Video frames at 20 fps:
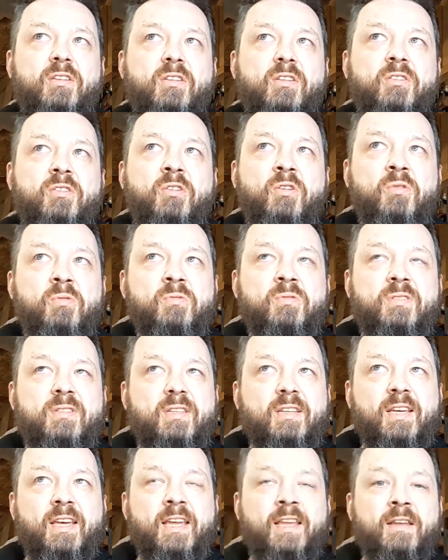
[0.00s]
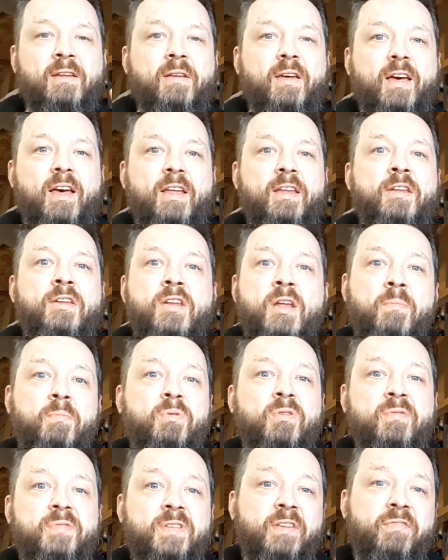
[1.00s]
used in a
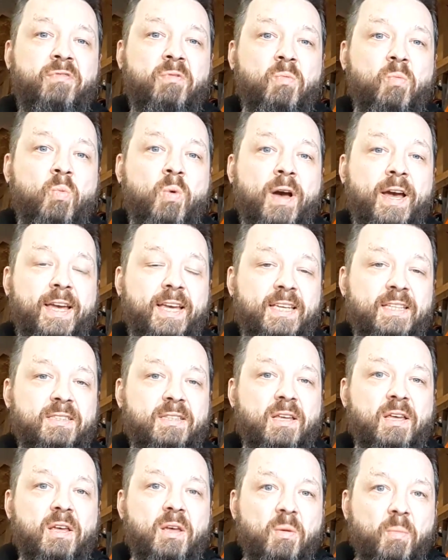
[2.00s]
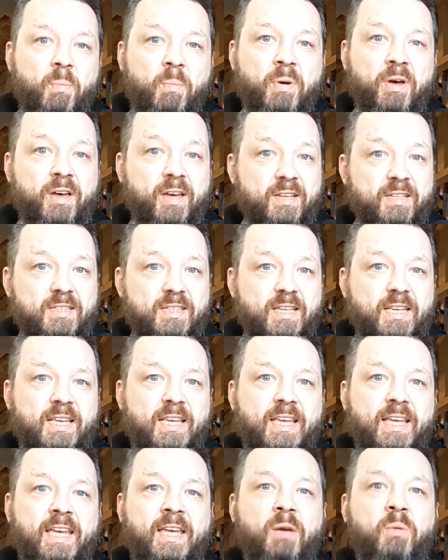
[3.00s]
number of different ways, but
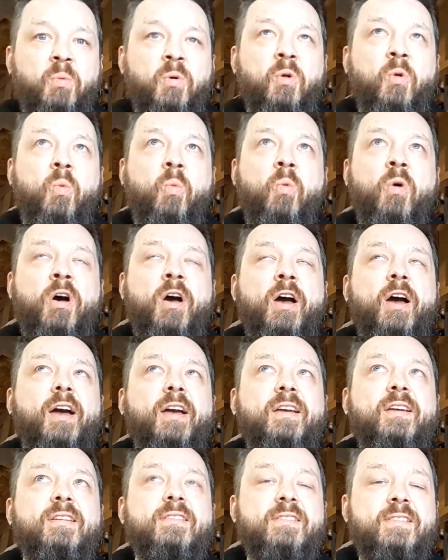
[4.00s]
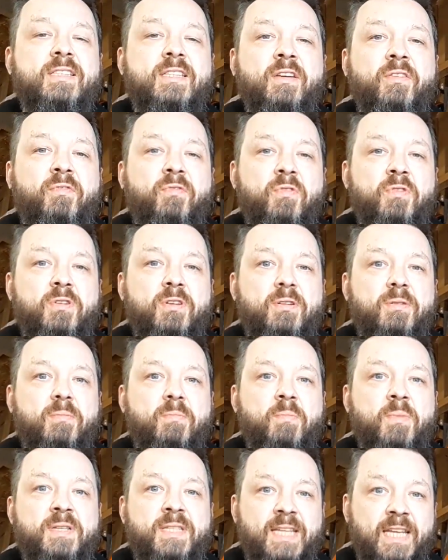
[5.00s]
he will work different
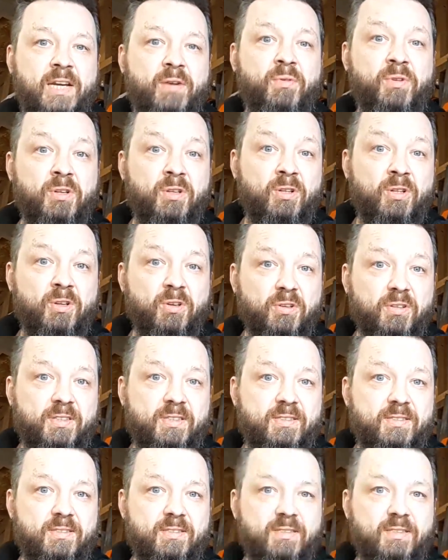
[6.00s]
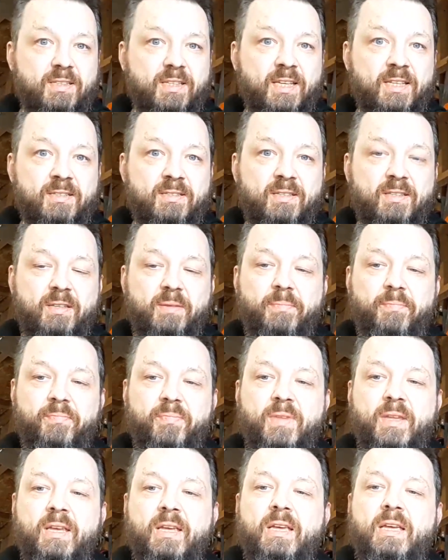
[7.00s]
material looks into them.
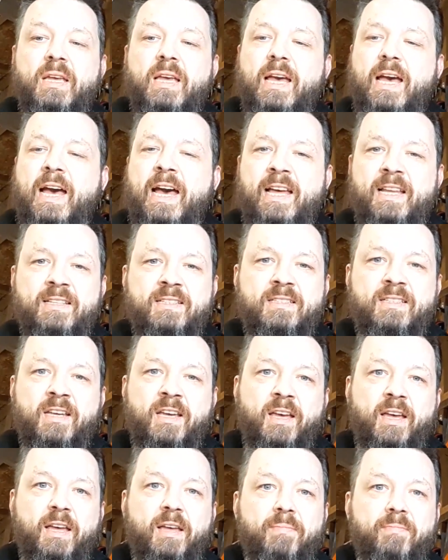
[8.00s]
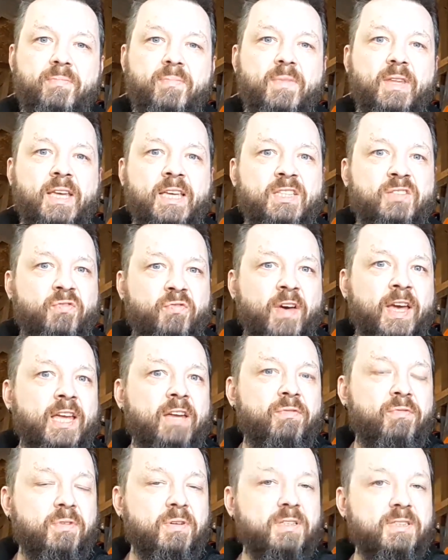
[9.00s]
And his
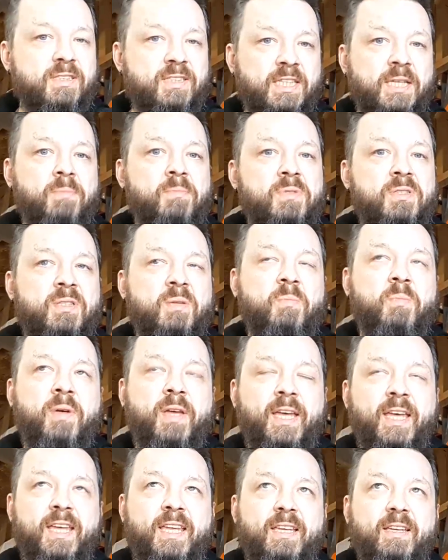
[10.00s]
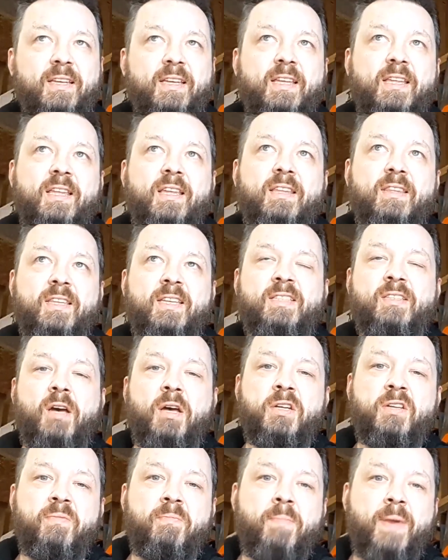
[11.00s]
favourite seems to be this
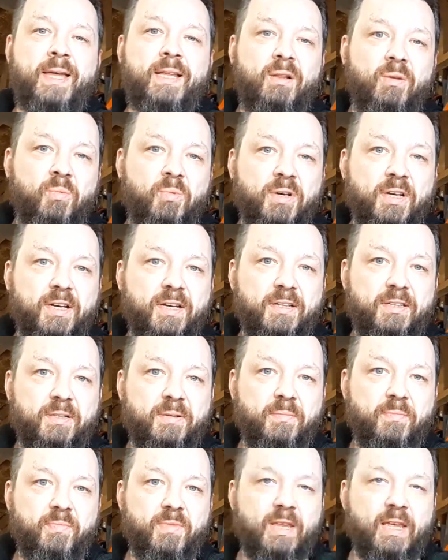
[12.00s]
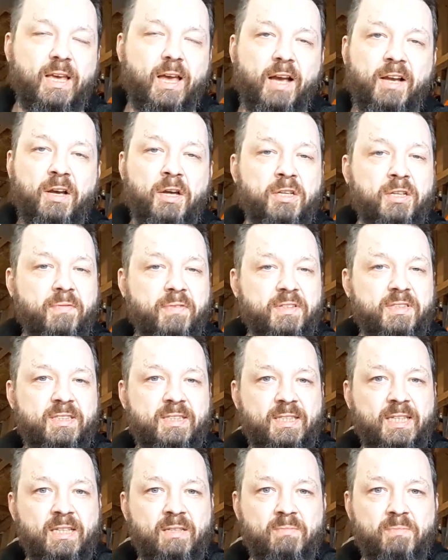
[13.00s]
kind of metal work, a kind of a
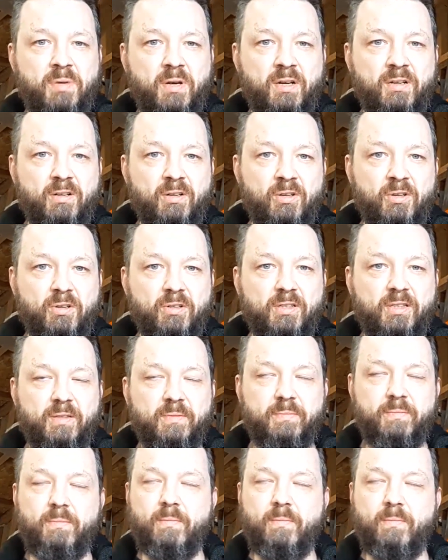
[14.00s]
steampunk look.